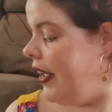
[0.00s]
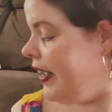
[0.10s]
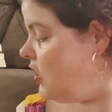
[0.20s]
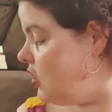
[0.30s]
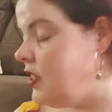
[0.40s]

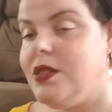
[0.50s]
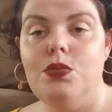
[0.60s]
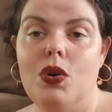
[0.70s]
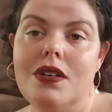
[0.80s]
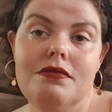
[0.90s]
it's just
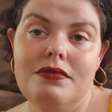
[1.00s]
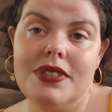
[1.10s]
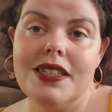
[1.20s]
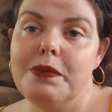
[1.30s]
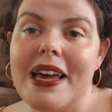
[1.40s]
what's
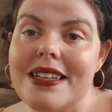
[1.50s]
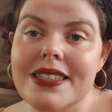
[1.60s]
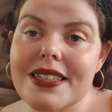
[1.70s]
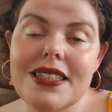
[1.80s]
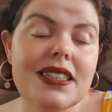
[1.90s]

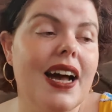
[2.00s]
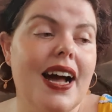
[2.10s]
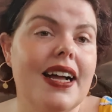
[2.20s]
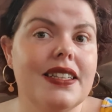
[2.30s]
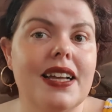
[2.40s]
expected,
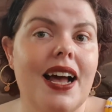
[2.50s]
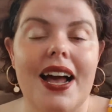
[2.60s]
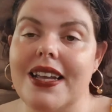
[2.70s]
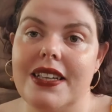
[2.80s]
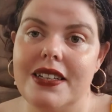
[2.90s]
and I
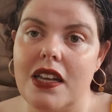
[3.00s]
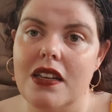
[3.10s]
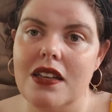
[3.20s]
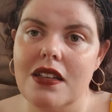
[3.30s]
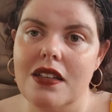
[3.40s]
highly doubt
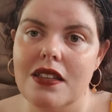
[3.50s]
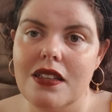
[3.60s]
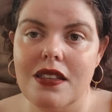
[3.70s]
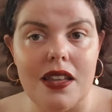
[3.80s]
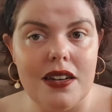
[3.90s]

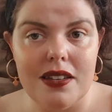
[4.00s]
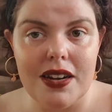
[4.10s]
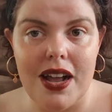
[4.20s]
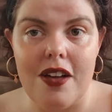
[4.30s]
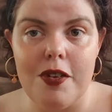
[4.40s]
that it's going
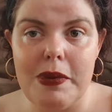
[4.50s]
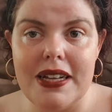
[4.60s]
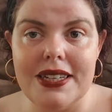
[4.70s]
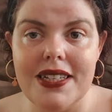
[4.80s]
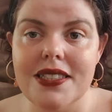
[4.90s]
to have a
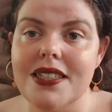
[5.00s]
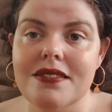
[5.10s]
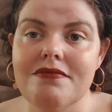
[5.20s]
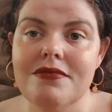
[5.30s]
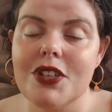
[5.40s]
bad
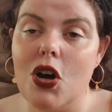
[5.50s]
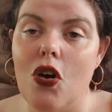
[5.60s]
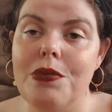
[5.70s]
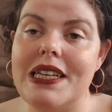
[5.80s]
ending. Call me